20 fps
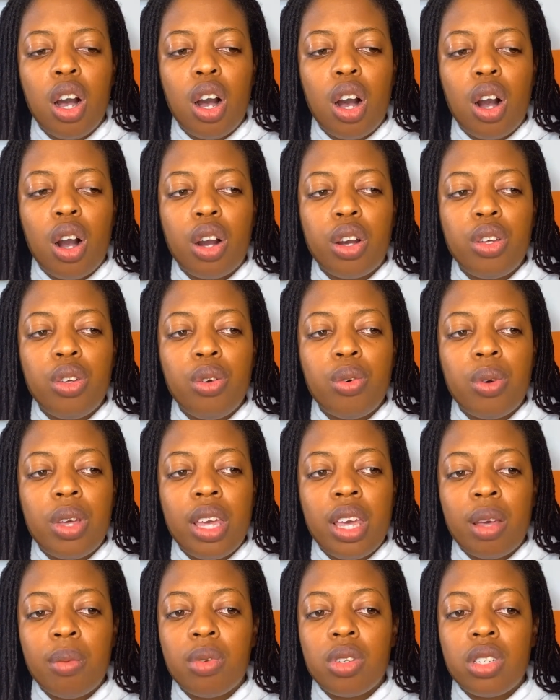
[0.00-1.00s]
Are you
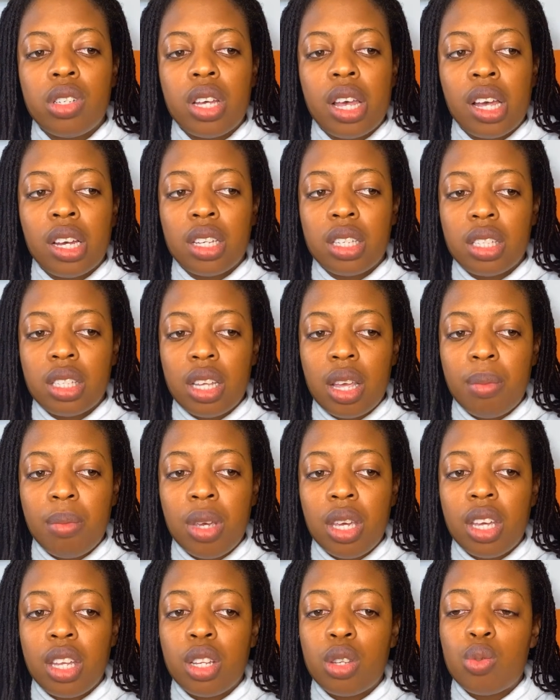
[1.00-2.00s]
able to accept
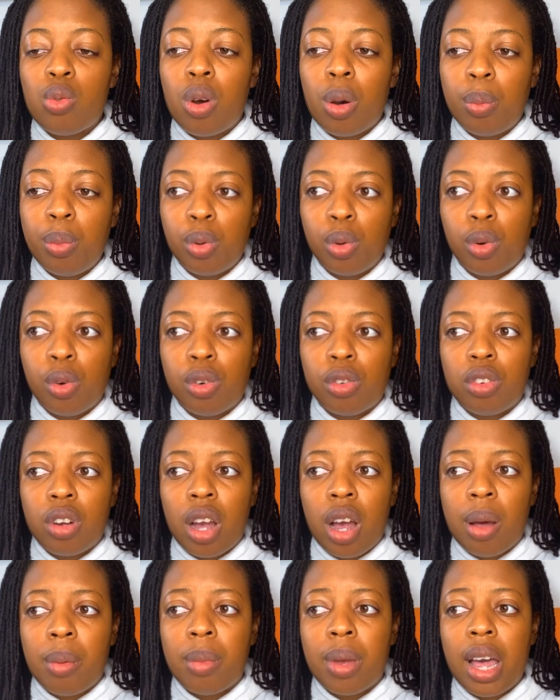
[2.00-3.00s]
me into a
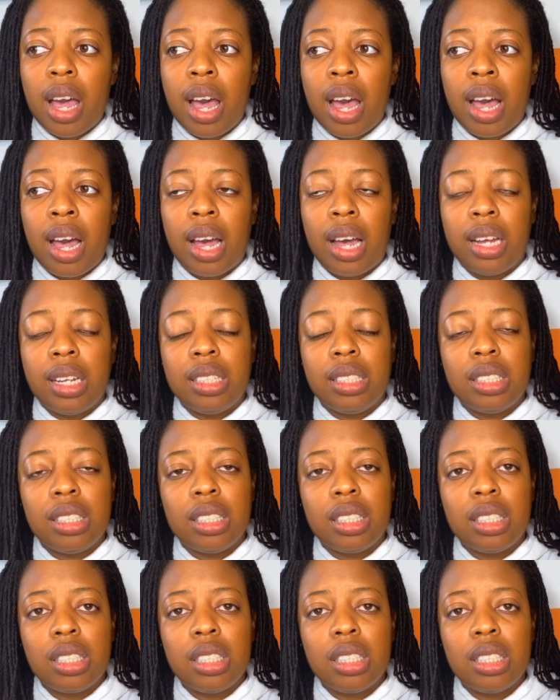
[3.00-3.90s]
program? And